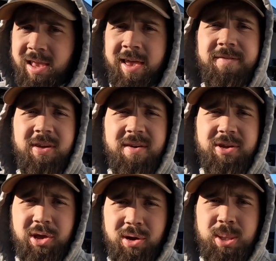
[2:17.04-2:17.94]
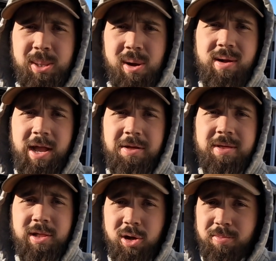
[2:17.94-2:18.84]
if you have a good, strong,
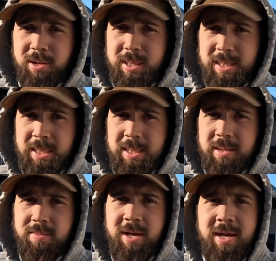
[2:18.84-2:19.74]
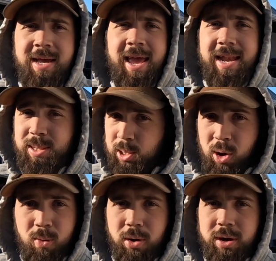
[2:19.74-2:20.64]
healthy glow plug system and it's
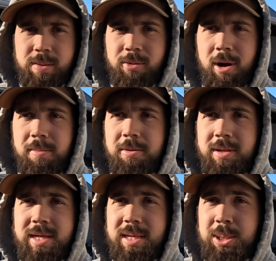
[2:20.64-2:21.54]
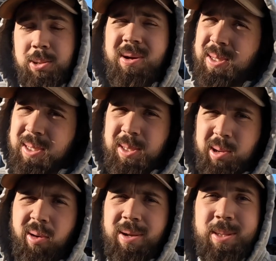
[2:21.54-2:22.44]
all working properly, these trucks can
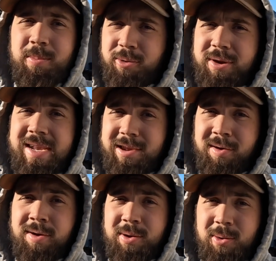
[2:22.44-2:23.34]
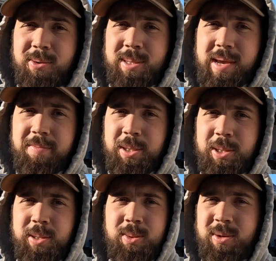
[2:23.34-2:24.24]
start in some pretty darn cold
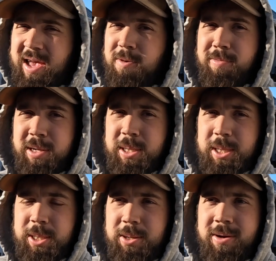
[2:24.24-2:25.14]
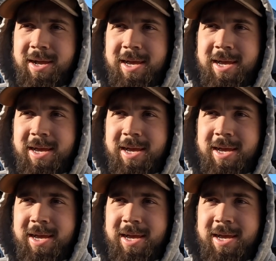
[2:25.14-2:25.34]
temperatures without much issue.